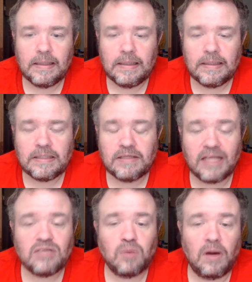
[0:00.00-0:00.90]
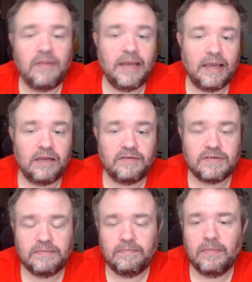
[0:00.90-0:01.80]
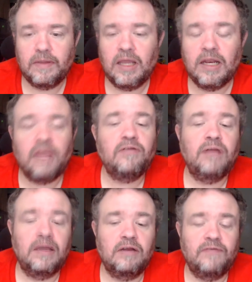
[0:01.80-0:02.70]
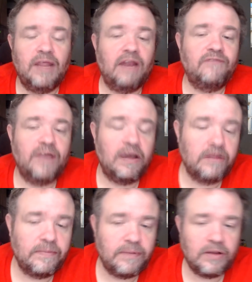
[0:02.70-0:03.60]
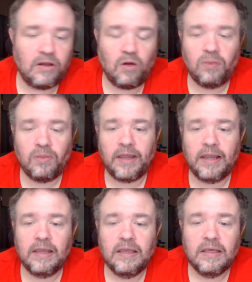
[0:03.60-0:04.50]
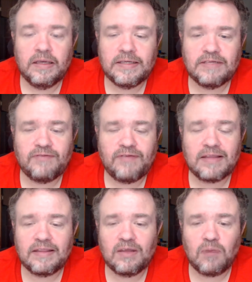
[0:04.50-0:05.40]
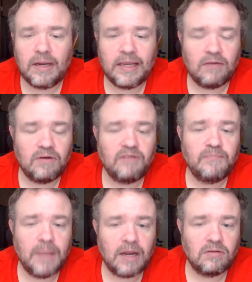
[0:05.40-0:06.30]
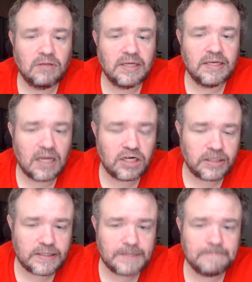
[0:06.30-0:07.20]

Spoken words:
So that's one of the negatives. Another negative that I found in the whole thing is the fact that they want to get rid of medical deductions.